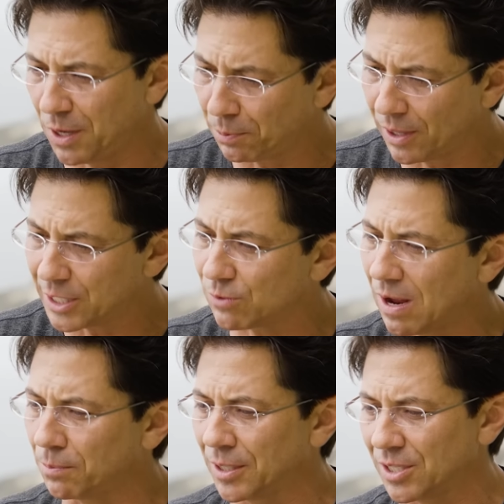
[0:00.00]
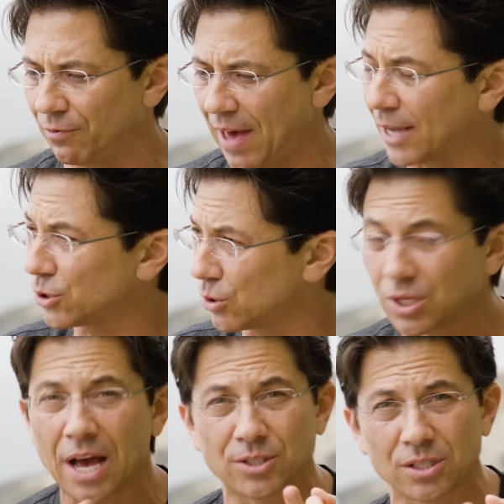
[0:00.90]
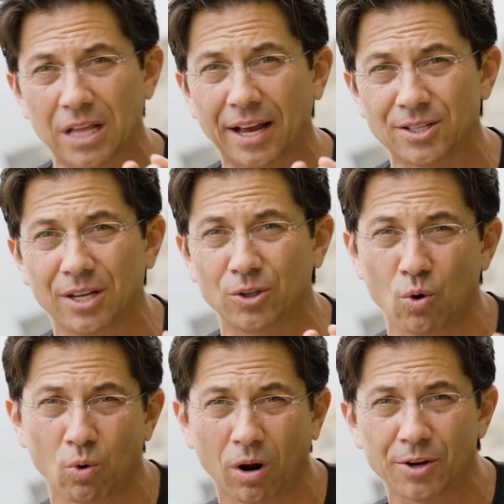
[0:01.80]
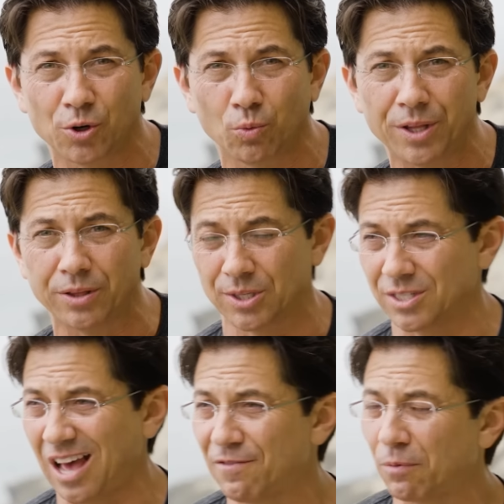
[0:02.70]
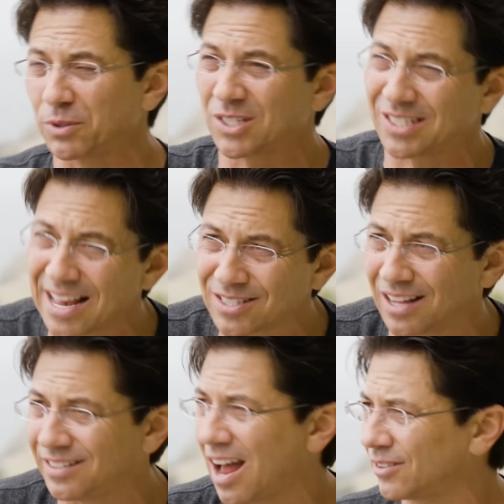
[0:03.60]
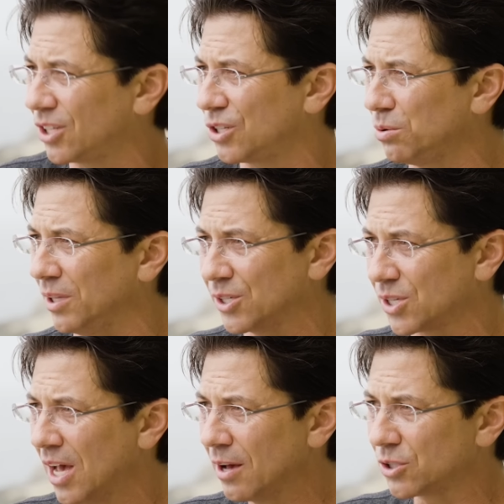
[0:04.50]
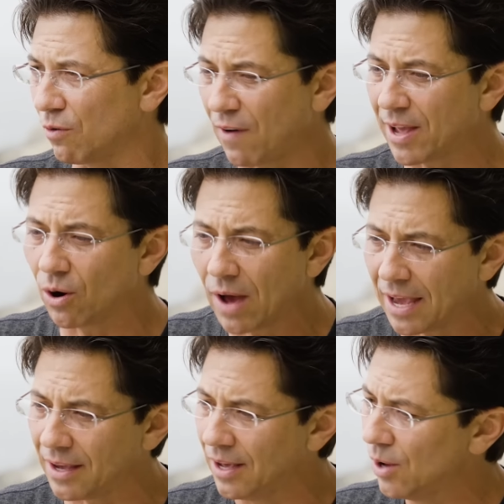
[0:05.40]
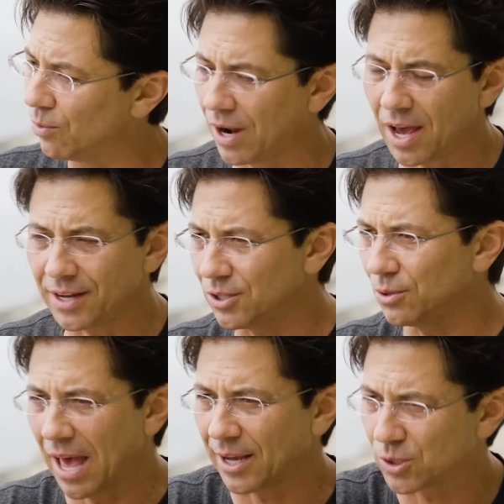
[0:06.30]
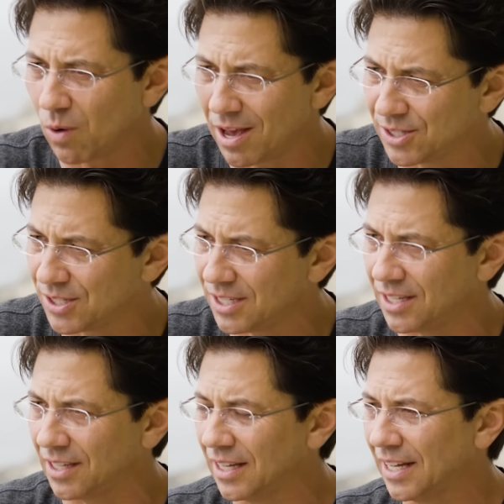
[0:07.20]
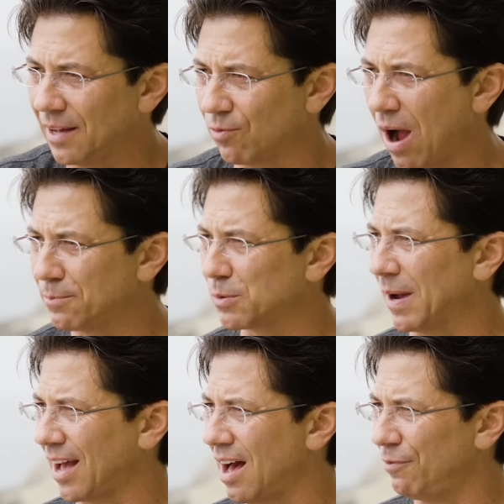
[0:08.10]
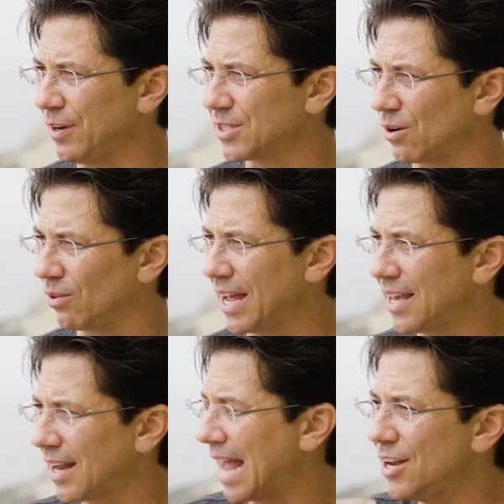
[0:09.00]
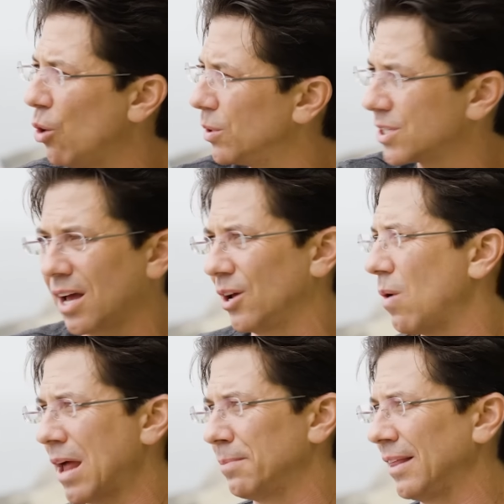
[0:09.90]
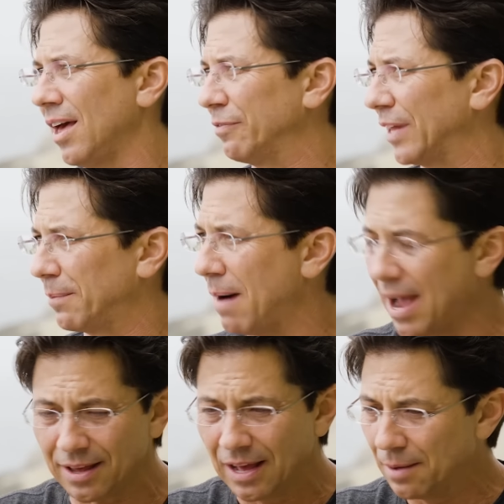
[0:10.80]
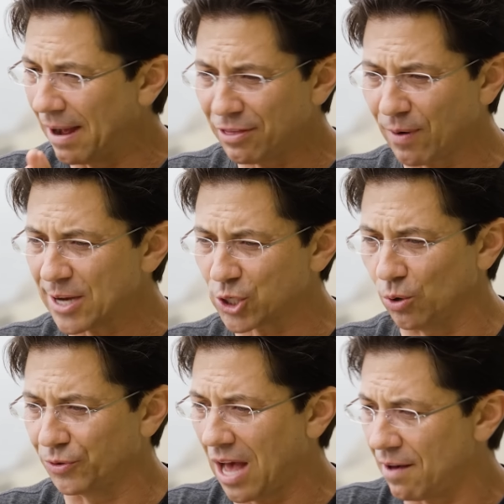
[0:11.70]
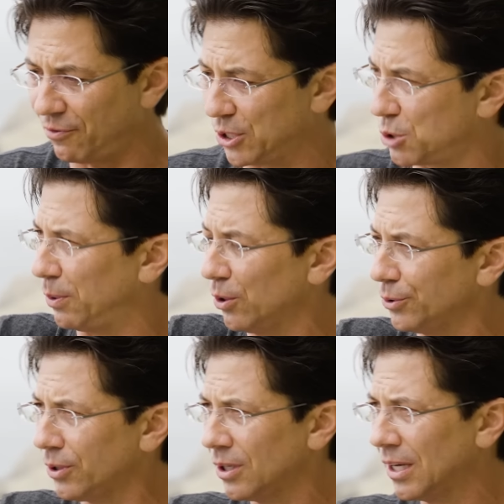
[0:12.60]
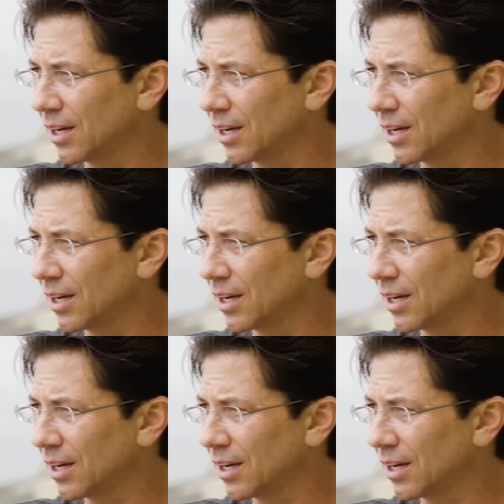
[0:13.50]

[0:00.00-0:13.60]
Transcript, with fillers: people I surround myself, exercises, like I said, don't work on your weaknesses. I've obsessed on not to-do lists. Mm. So if I go, hey, when I do X, Y, Z, it robs my confidence, I don't like it, I know it's got to go out of my life. Like my, my threshold, confidence builder,